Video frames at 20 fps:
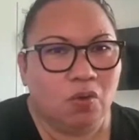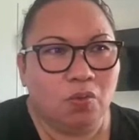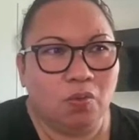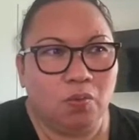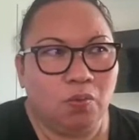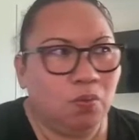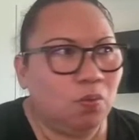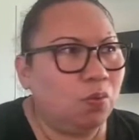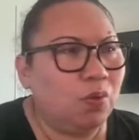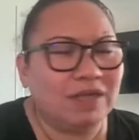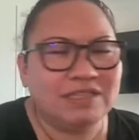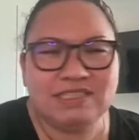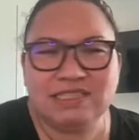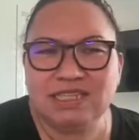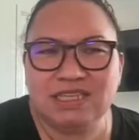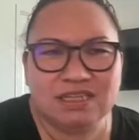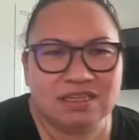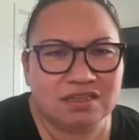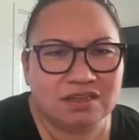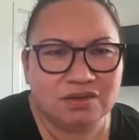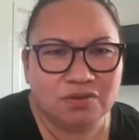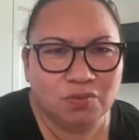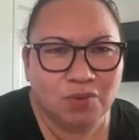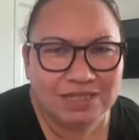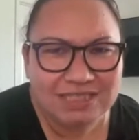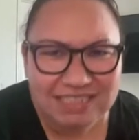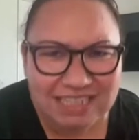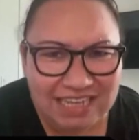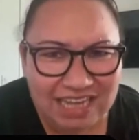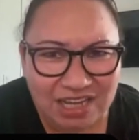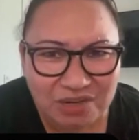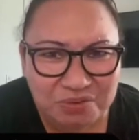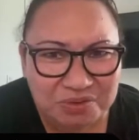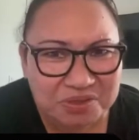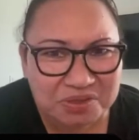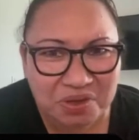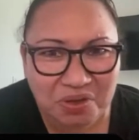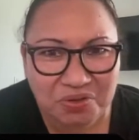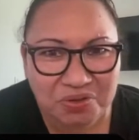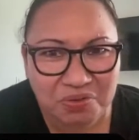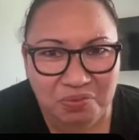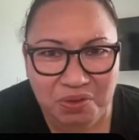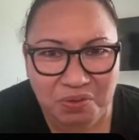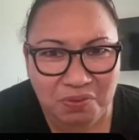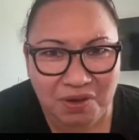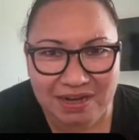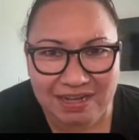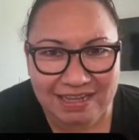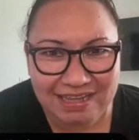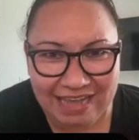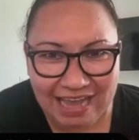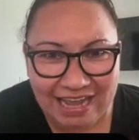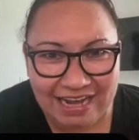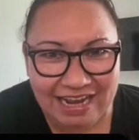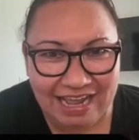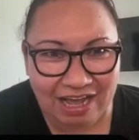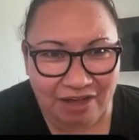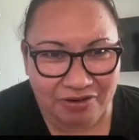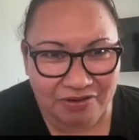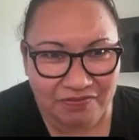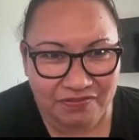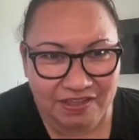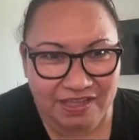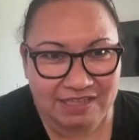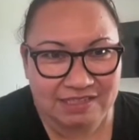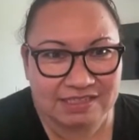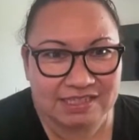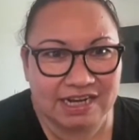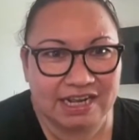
What's the end result that we want to get out of this?